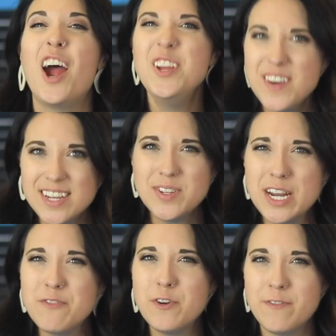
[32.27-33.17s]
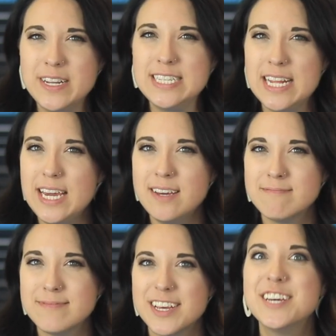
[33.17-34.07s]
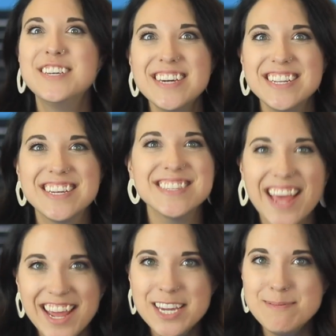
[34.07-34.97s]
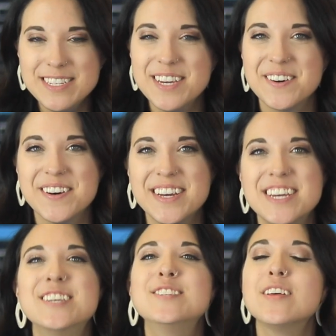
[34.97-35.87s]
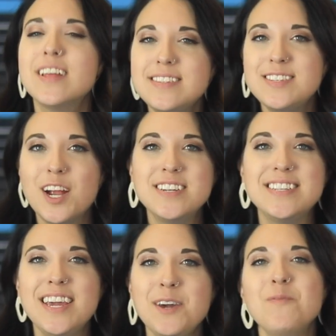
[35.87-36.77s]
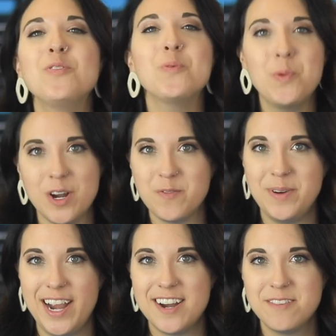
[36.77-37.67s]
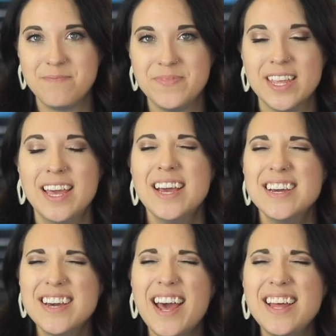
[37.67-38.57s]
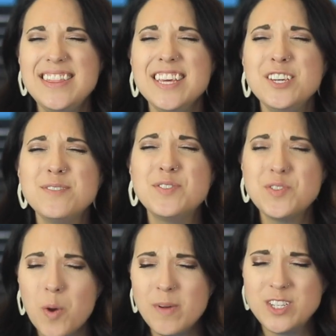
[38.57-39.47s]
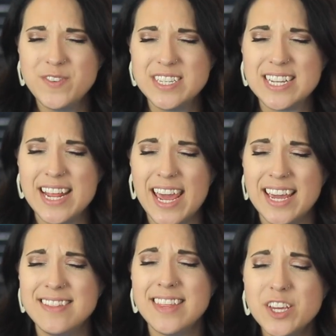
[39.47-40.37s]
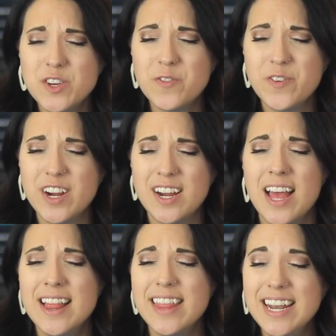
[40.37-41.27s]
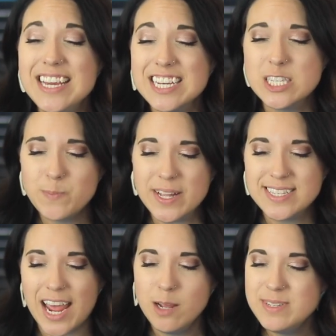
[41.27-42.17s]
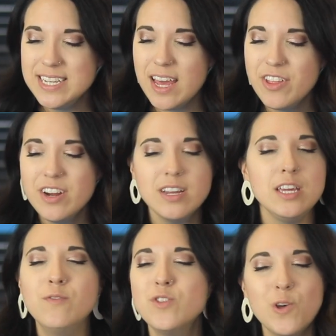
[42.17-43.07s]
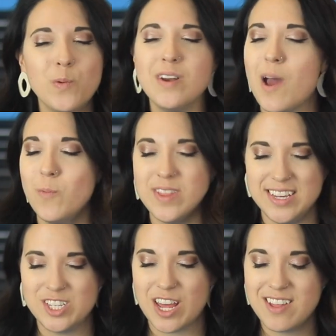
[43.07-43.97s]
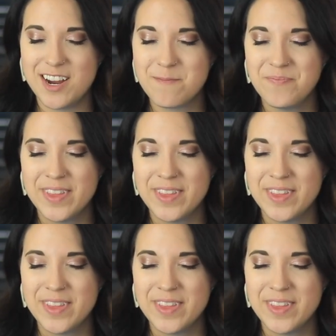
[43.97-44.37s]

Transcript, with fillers: Are you guys ready for fun today? Good, because I am too. So let's start today with a word of prayer. God, thank you so much for today, and thank you for letting us spend time together, even though we're not with each other.